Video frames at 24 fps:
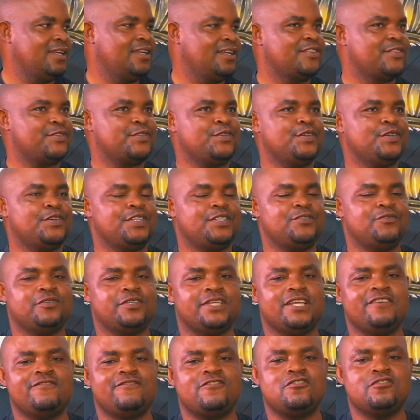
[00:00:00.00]
So it will
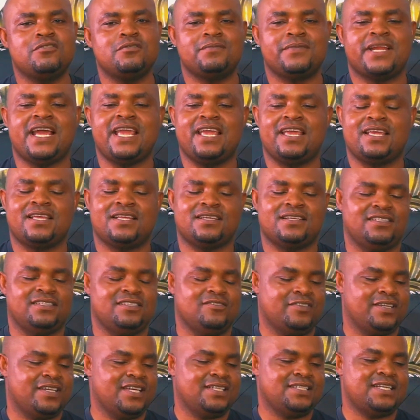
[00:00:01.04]
give room, like you
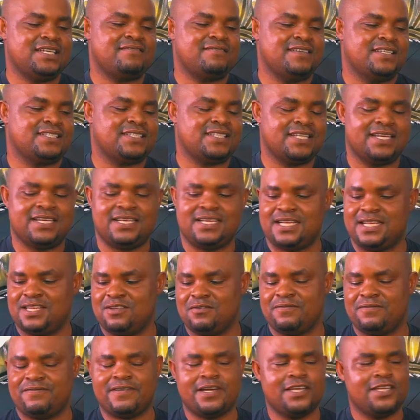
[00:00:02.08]
get arrested and they will
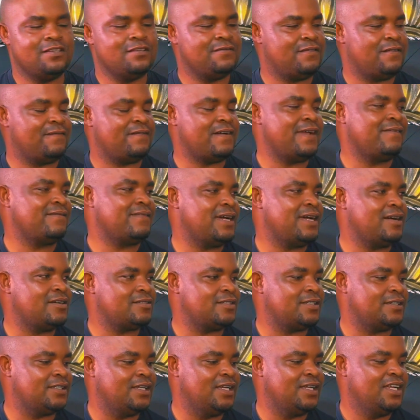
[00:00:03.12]
fine you for 5,000.
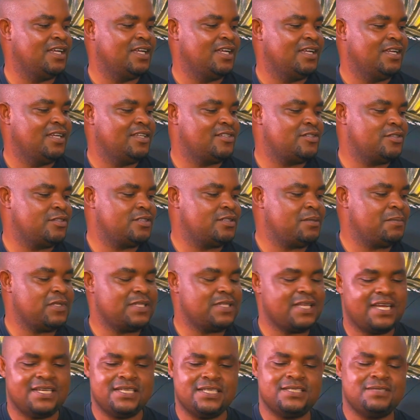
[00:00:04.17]
So someone
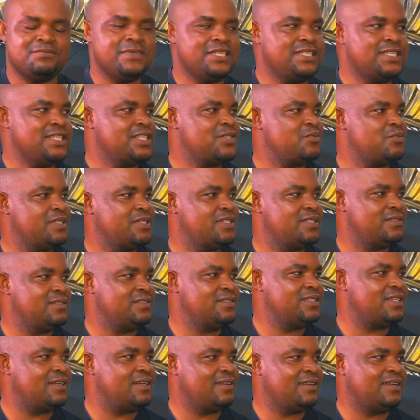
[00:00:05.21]
said, this meat is sweet. He
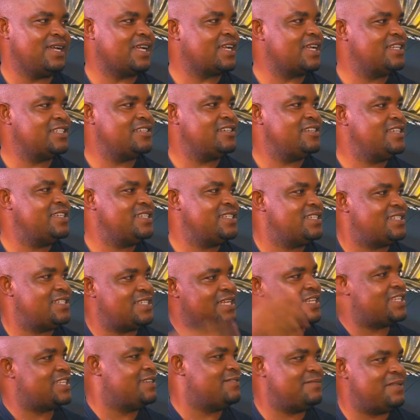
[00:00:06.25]
said, I can just eat it
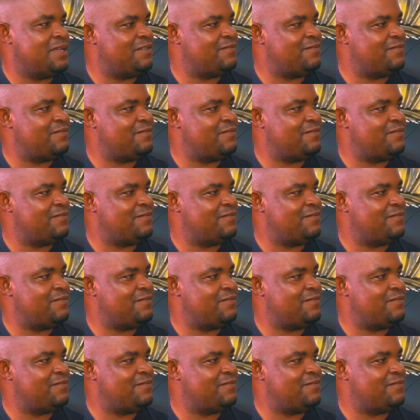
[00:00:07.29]
and give them